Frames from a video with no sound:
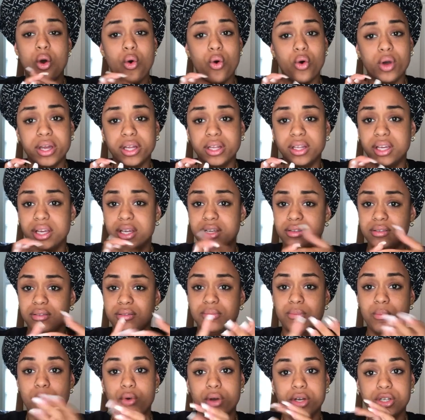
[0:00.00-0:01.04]
oil it,
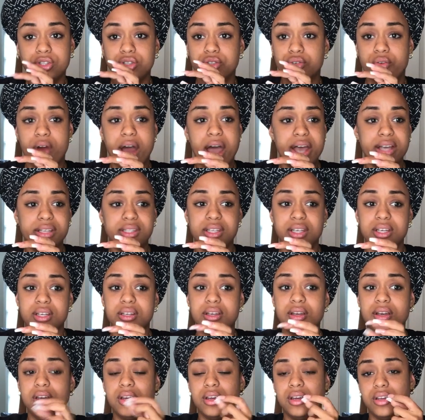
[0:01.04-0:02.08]
moisturize it,
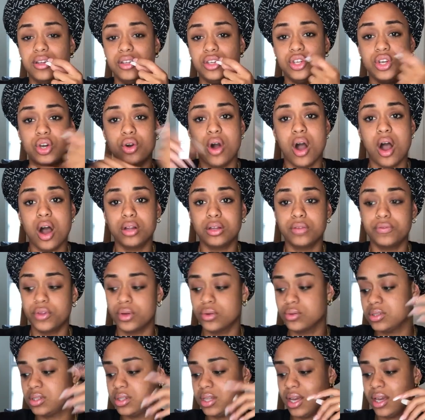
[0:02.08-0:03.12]
all of
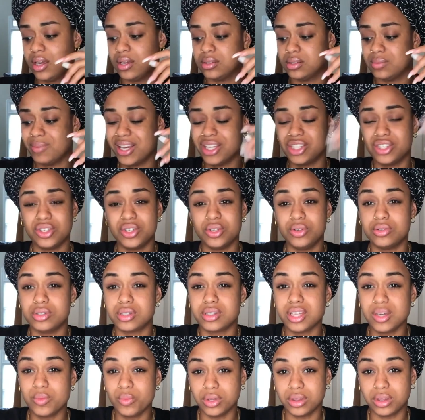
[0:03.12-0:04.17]
those things. Make sure you
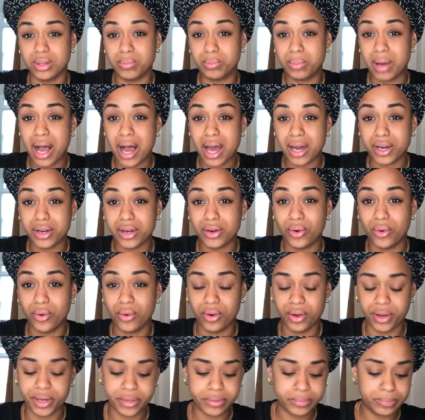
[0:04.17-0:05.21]
sleep with the bonnet
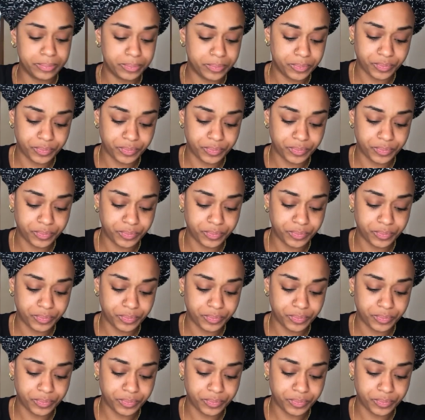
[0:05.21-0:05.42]
on,